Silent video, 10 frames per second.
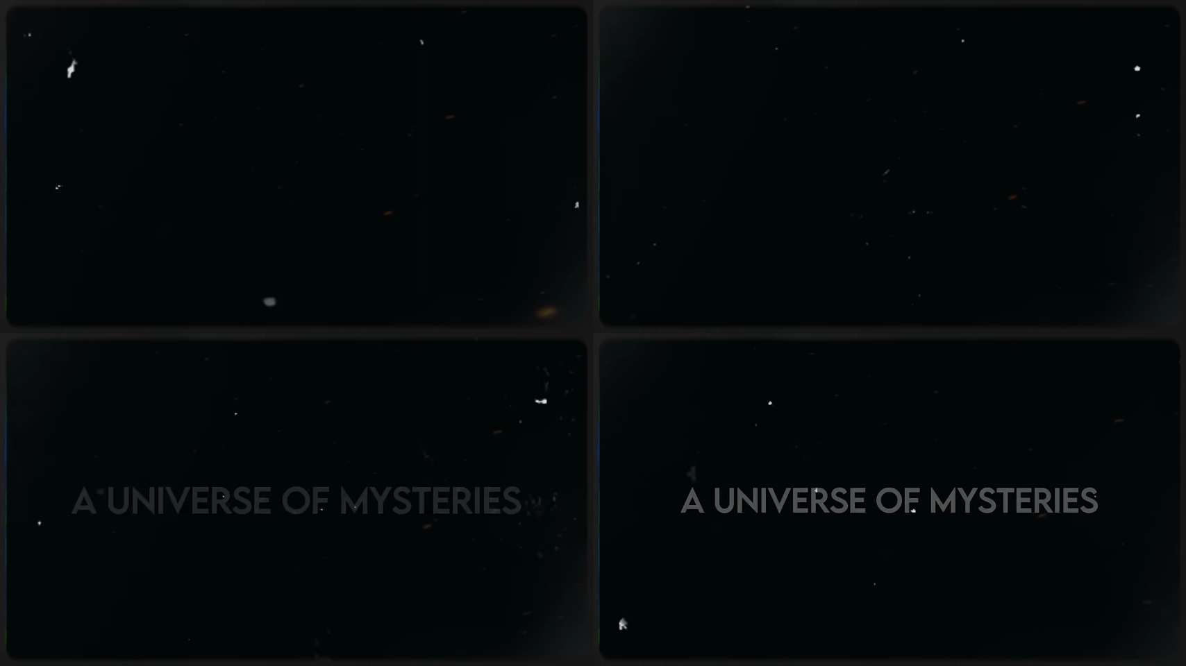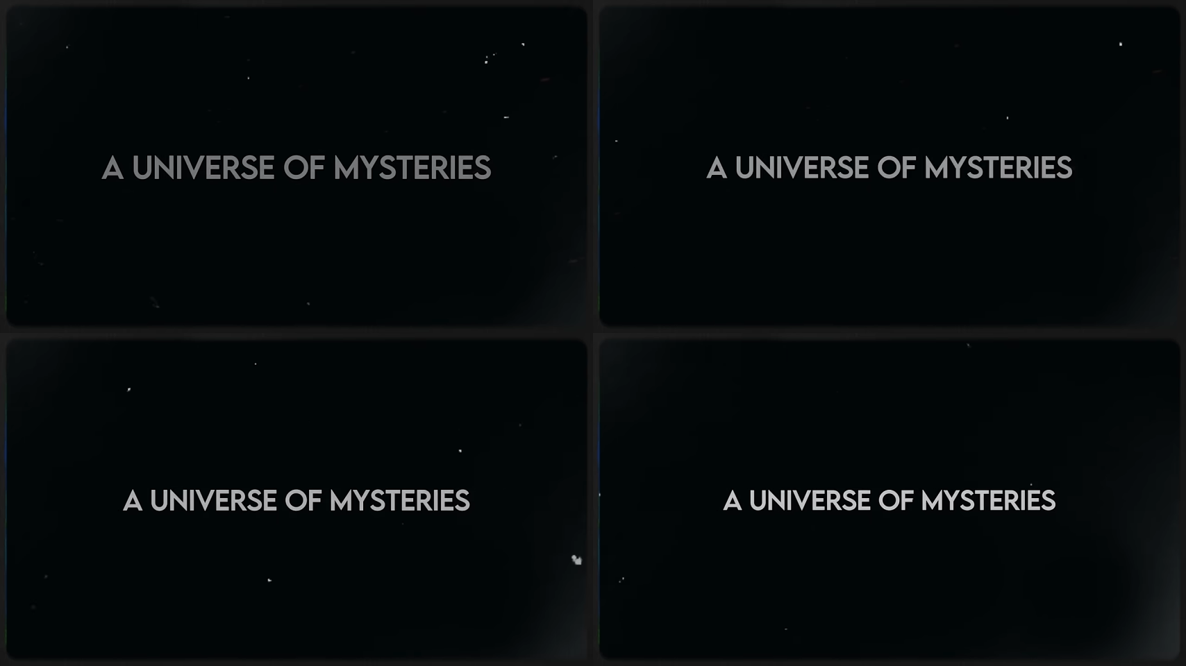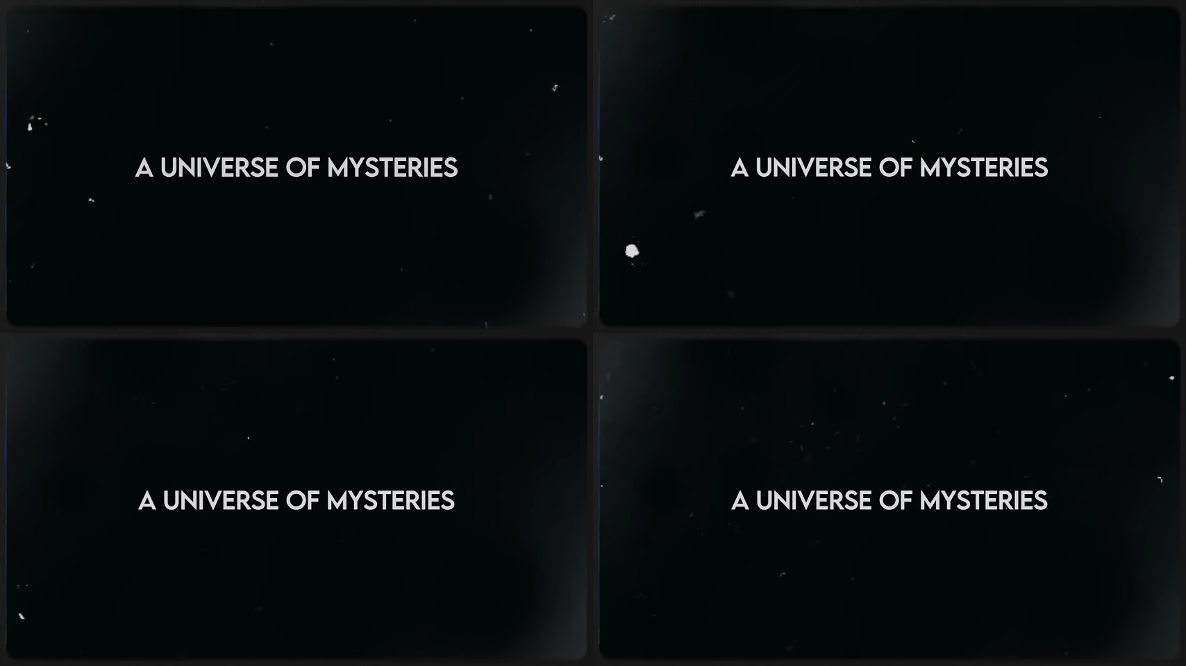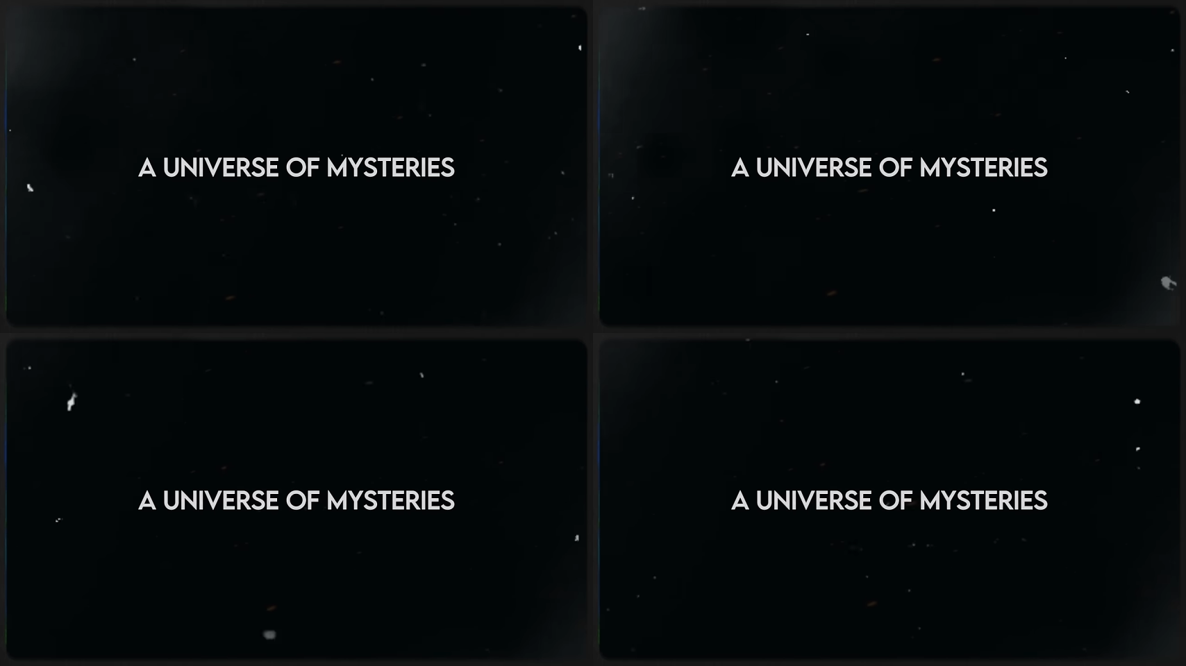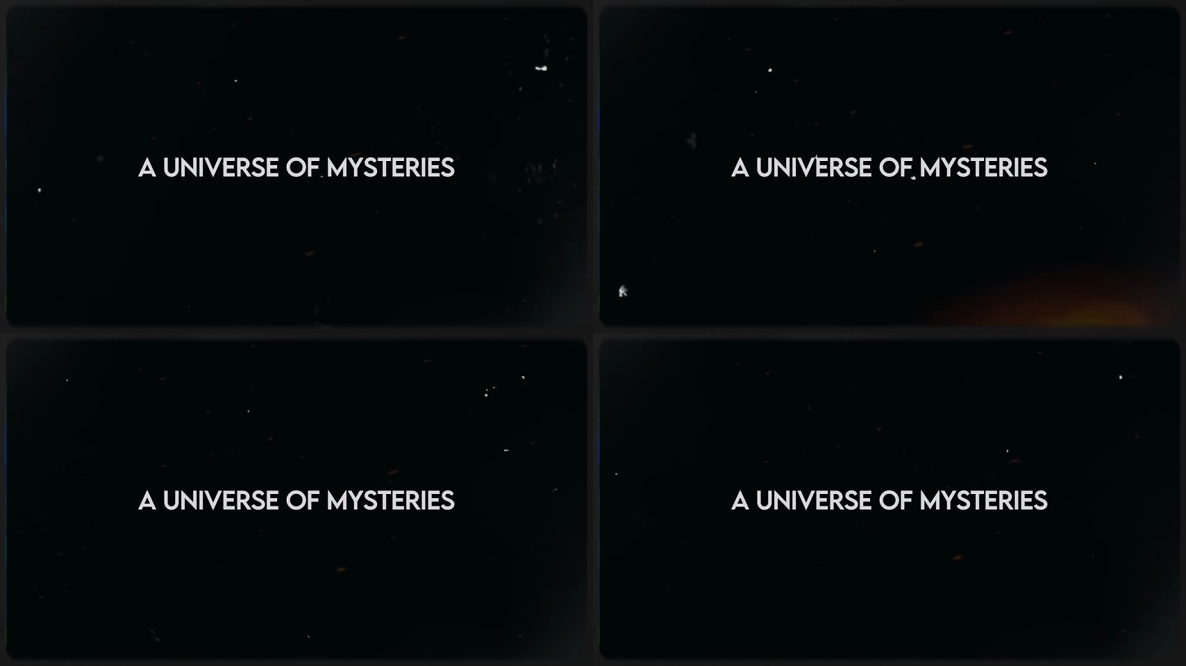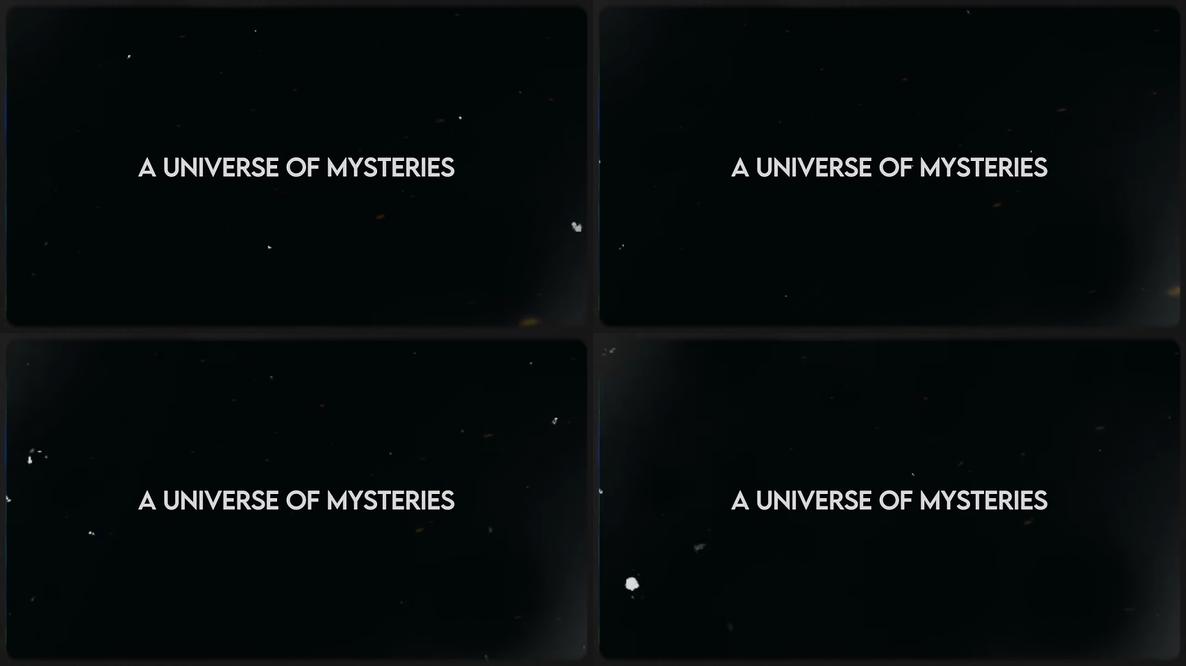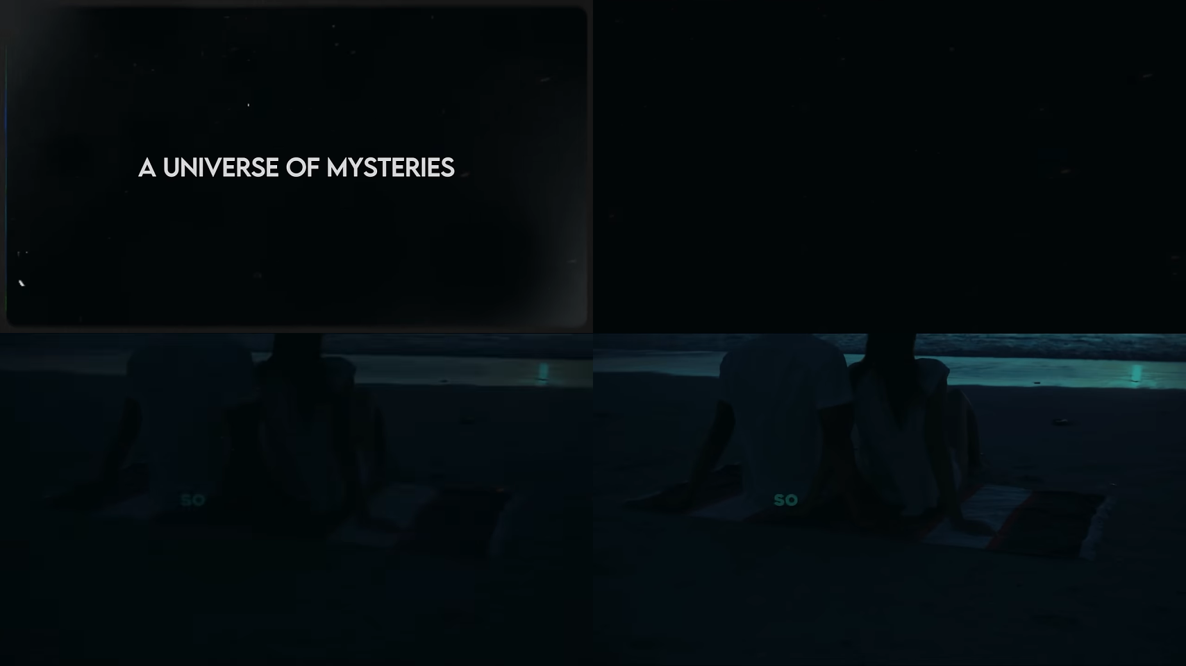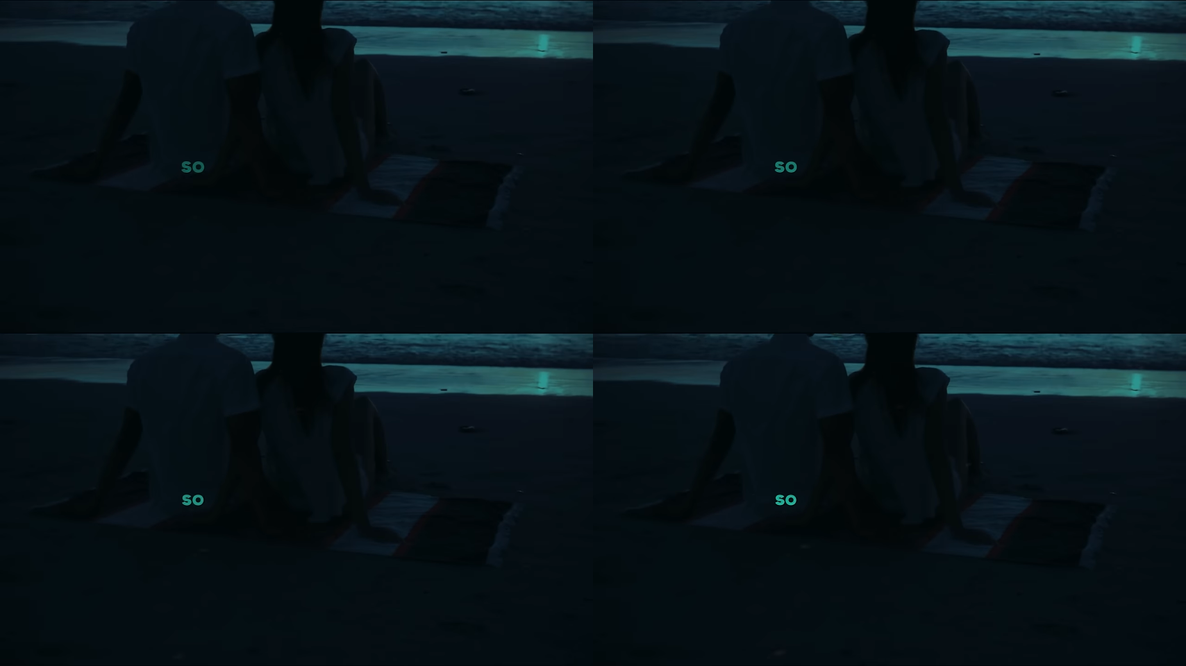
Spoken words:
No face is visible, so there are no lips to read.